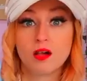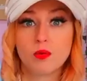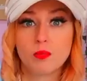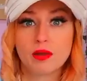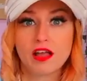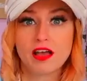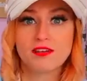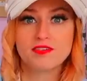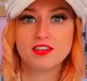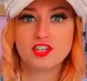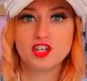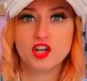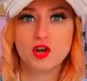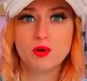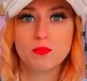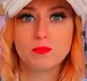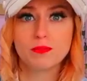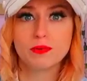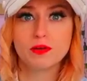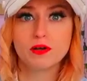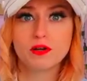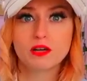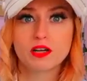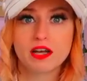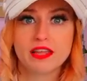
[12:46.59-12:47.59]
We have a
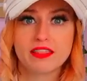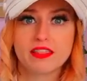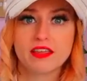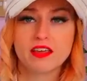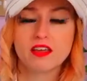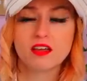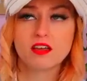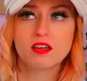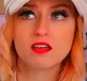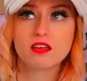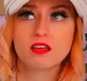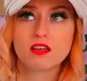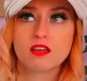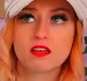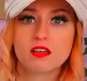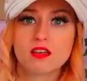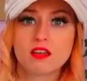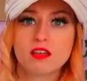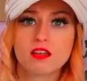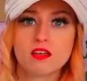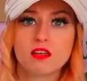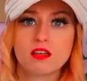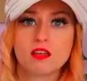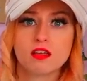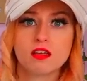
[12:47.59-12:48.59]
notebook, I
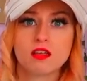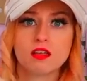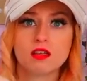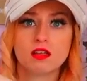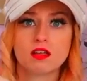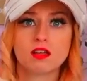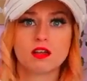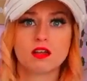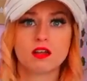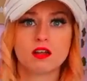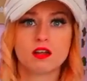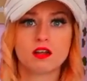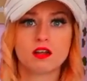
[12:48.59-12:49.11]
think.